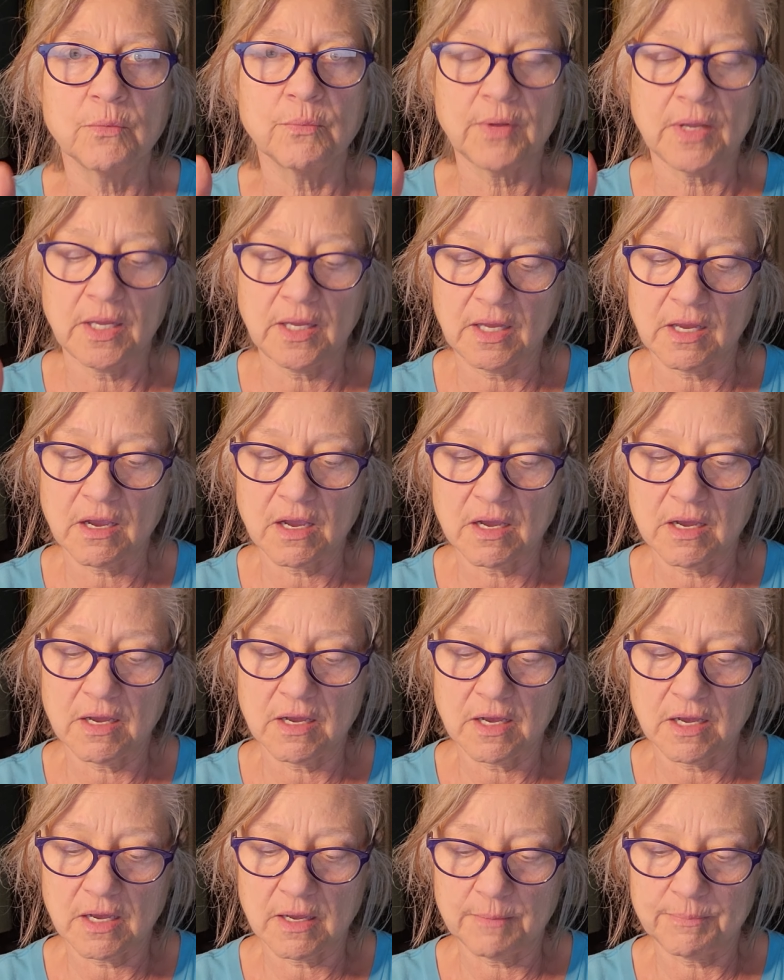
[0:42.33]
We
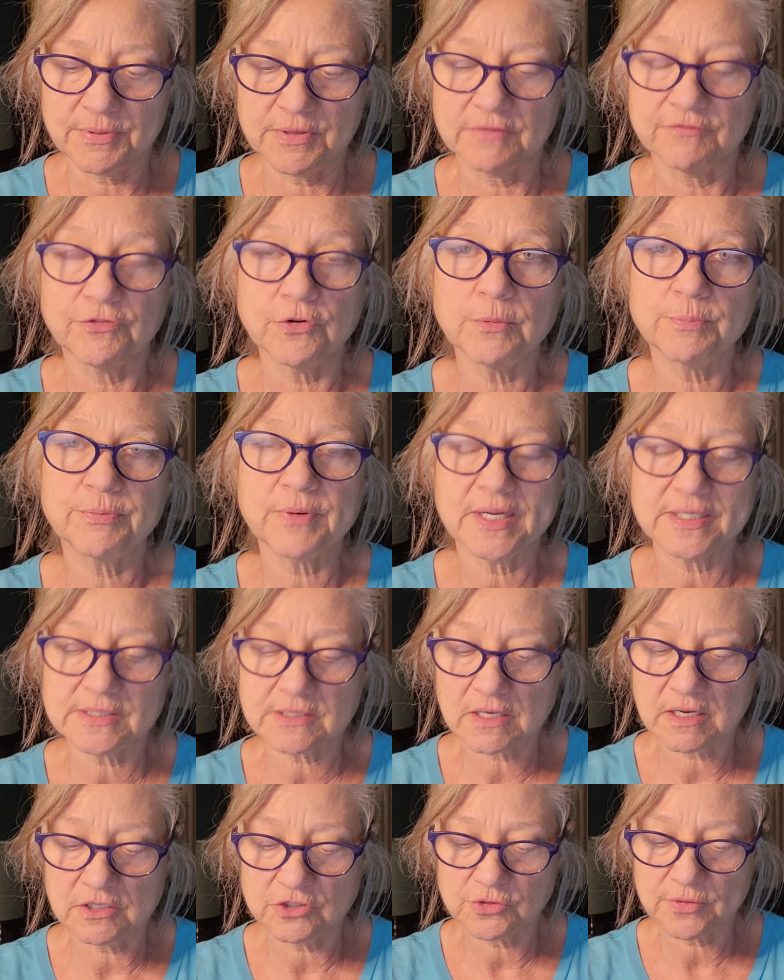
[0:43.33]
put a full
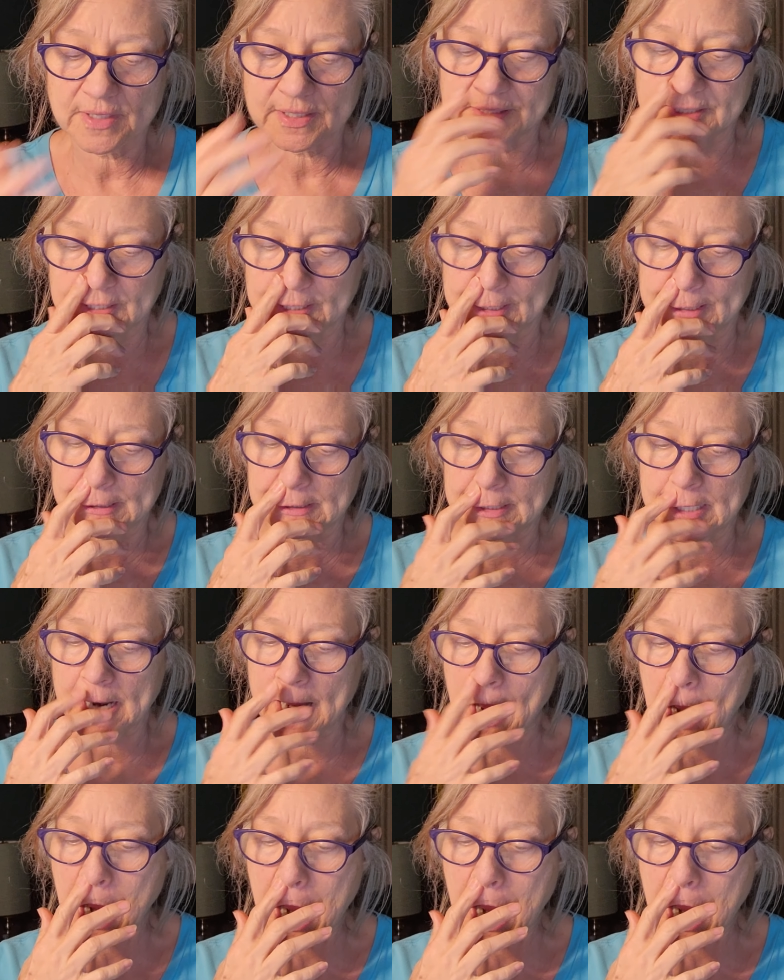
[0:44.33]
price contract in,